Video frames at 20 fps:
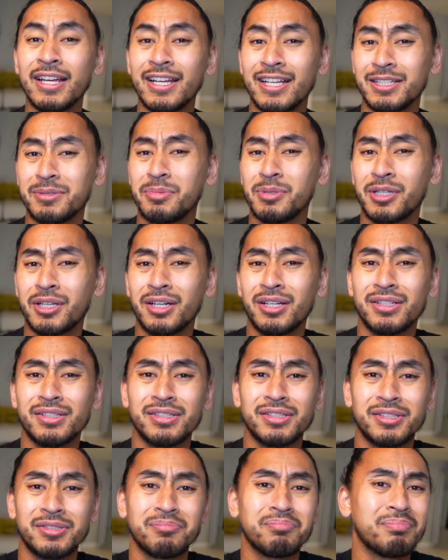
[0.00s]
is
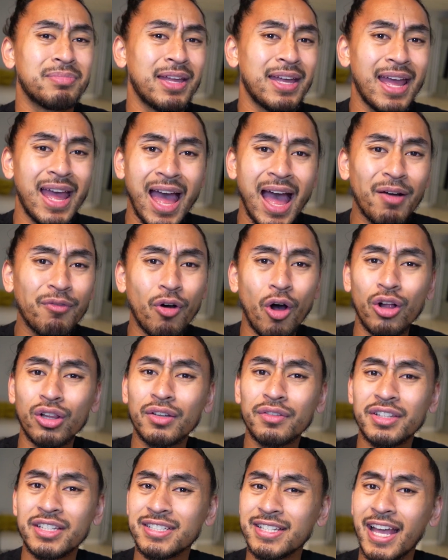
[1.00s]
because they have all
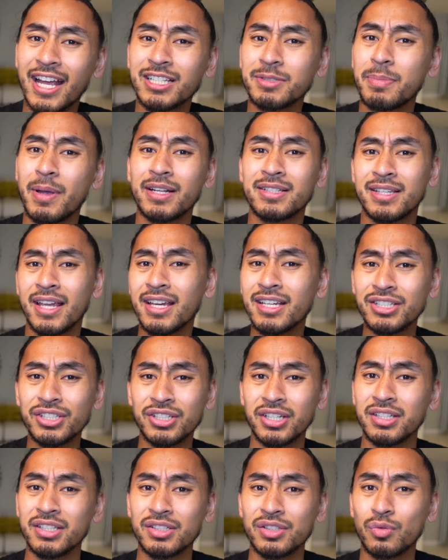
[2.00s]
of these
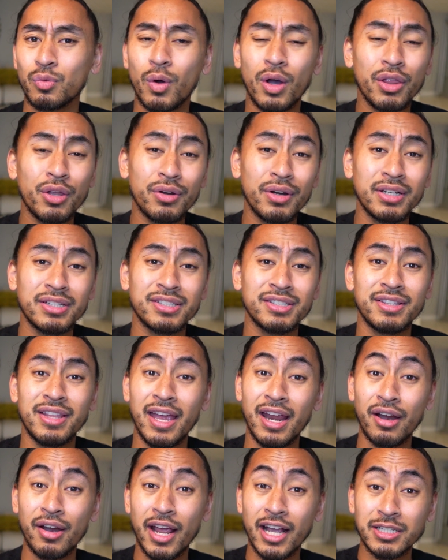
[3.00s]
expectations, whether it's
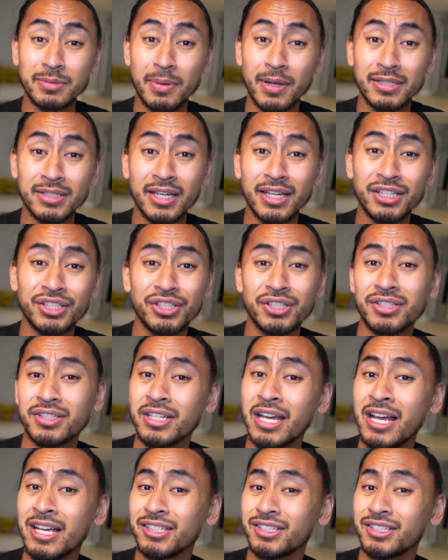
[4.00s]
their expectations,